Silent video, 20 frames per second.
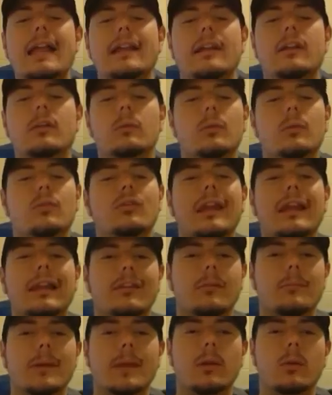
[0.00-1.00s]
and then there was
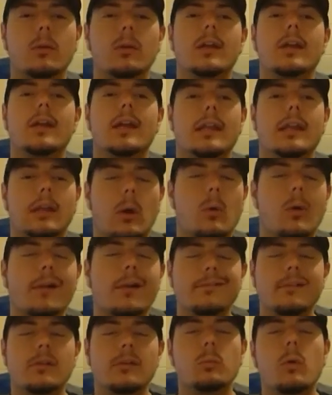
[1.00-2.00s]
Taysom Hill. And the
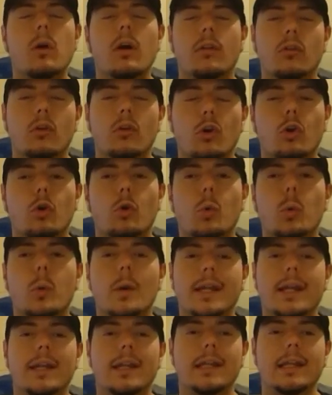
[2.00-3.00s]
question was, who are
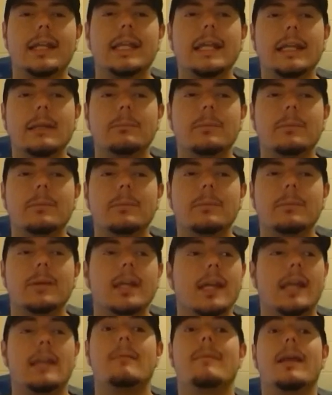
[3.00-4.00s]
they going to keep?
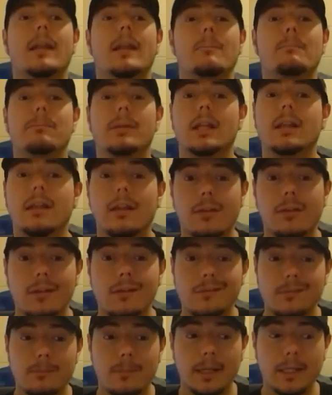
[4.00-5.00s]
And they made a big
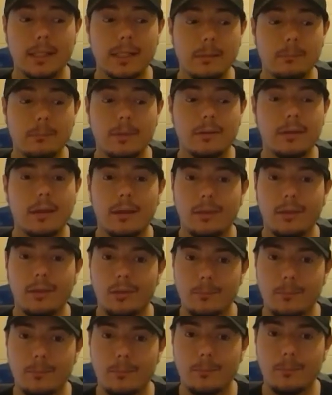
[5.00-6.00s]
decision by keeping
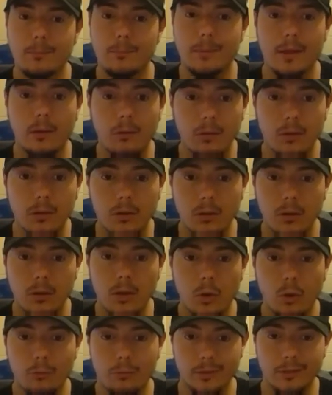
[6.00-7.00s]
Taysom
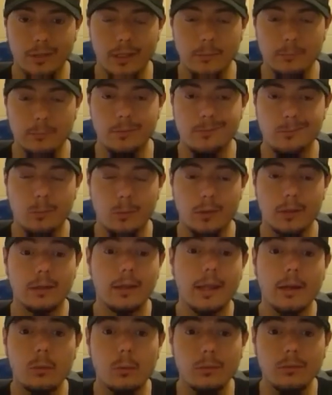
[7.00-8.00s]
over Teddy Bridgewater. They
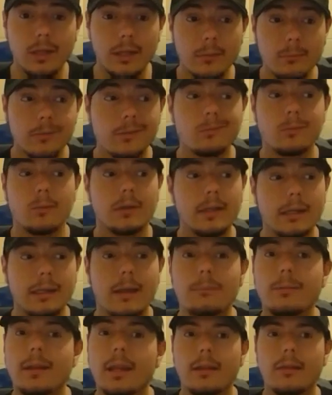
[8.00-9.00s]
let go of Teddy Bridgewater, and they
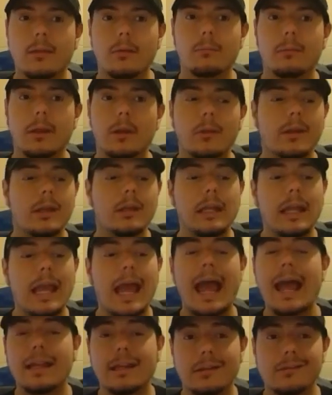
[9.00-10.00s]
kept Taysom Hill, and then they
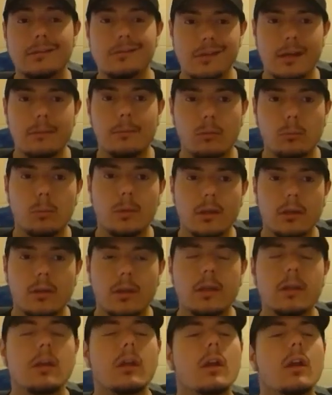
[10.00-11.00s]
added James Winston.
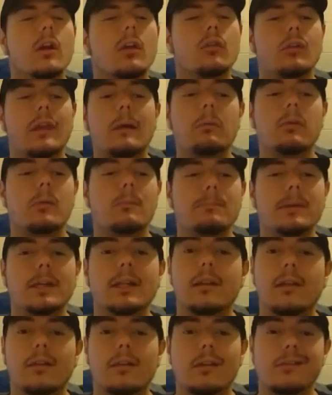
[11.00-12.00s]
So that was a big
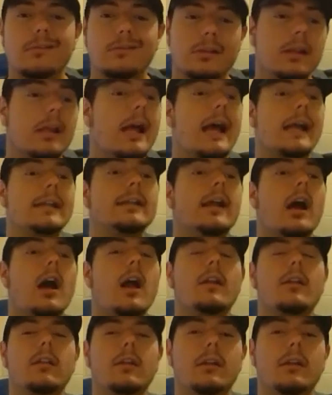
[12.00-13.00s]
decision. I think, honestly,